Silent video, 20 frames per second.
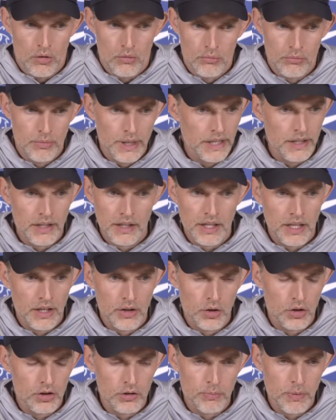Mendy
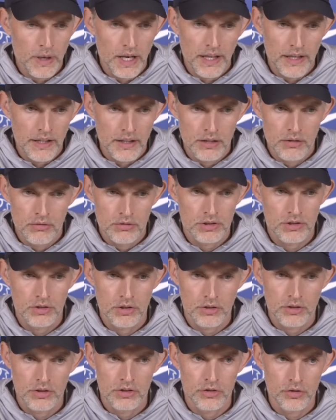cannot play. He was
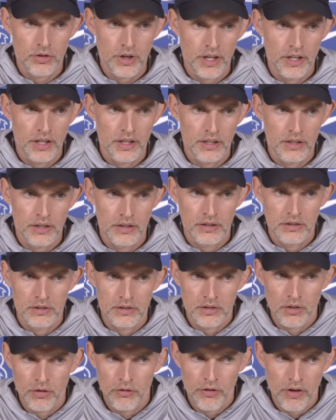not in training
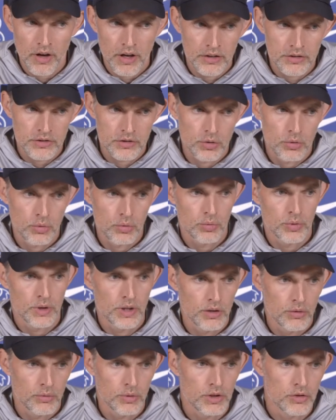so far, so
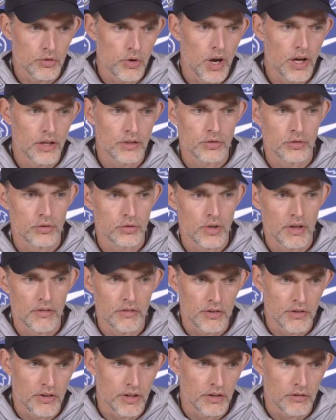we try to do
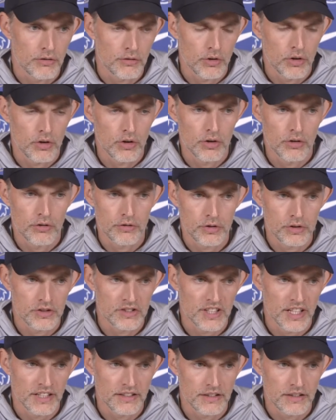everything for
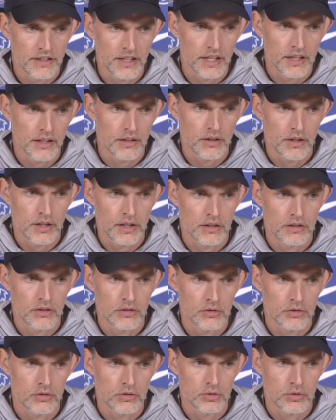Saturday and
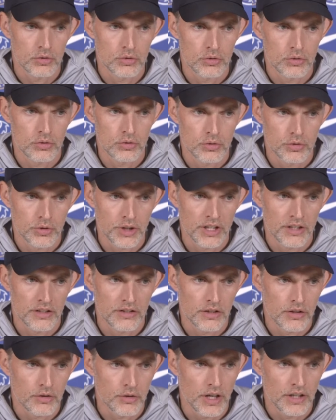to
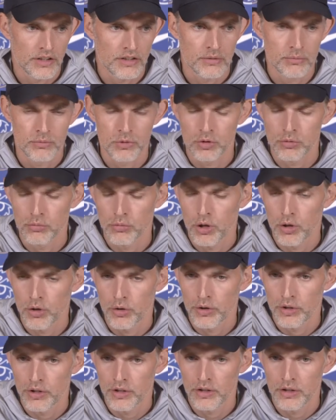reintegrate him
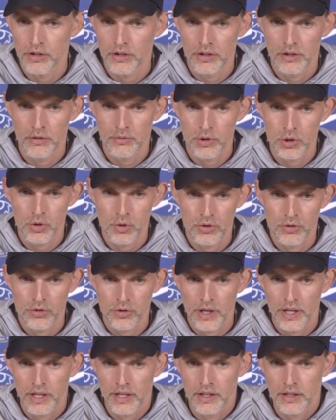tomorrow in individual
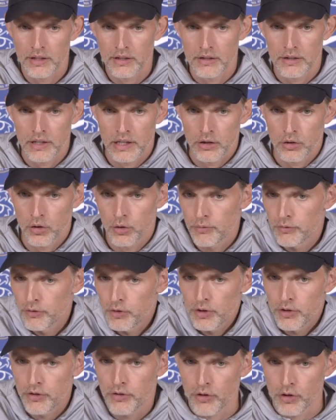training and
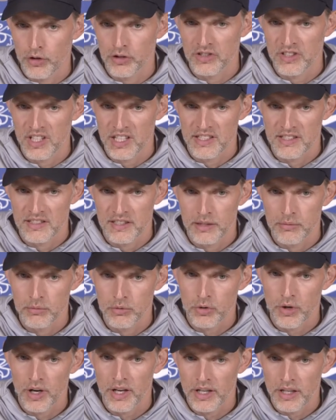hopefully Thursday's team
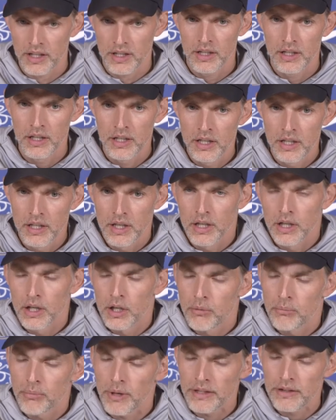training,
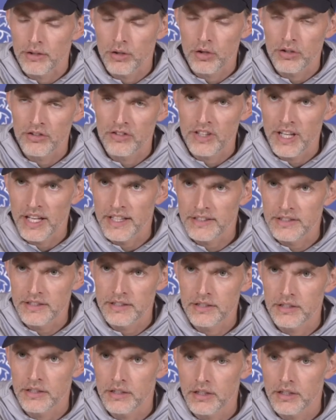but not yet.